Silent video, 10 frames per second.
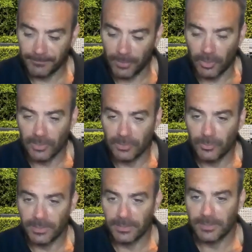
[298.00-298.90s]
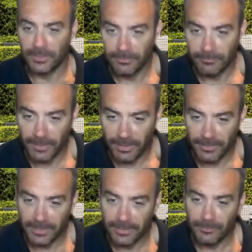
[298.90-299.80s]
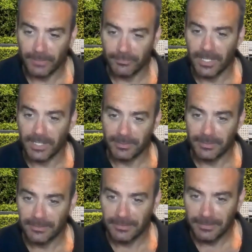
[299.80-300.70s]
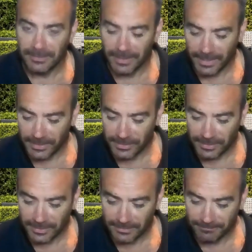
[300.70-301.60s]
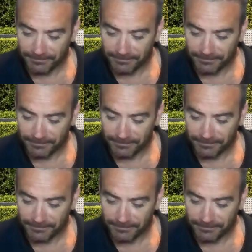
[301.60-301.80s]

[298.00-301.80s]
I like doing it. So we have an argument occasionally,